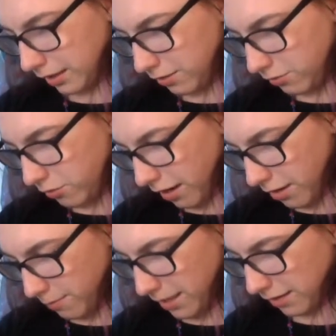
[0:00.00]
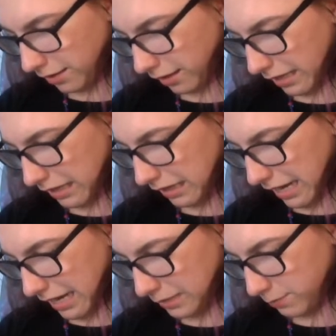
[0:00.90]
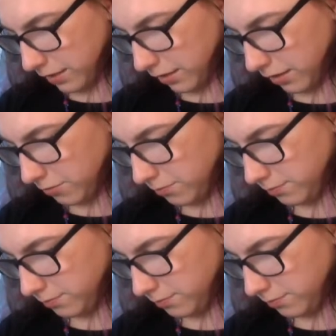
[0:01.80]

I don't know how to make, like, a clasp, you know?